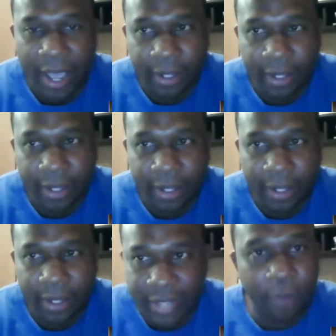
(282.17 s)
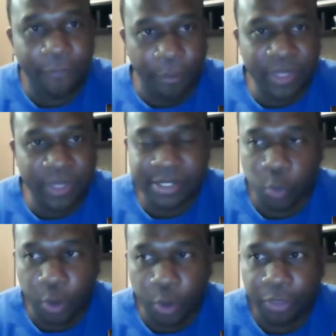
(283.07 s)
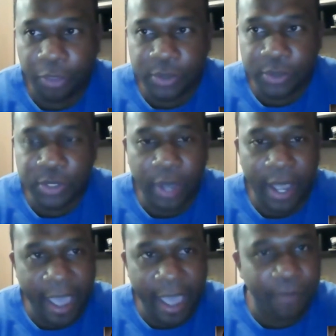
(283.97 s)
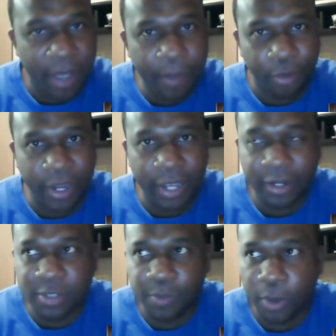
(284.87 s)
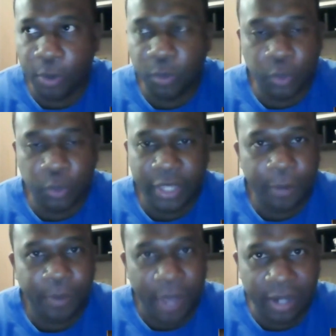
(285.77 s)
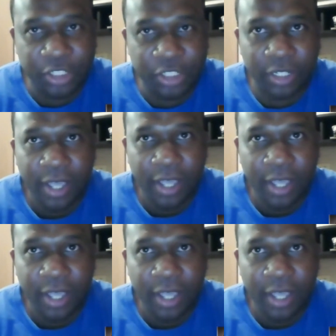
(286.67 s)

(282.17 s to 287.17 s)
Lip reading: Now from this work with you two, I have my brand. It's bold without apology.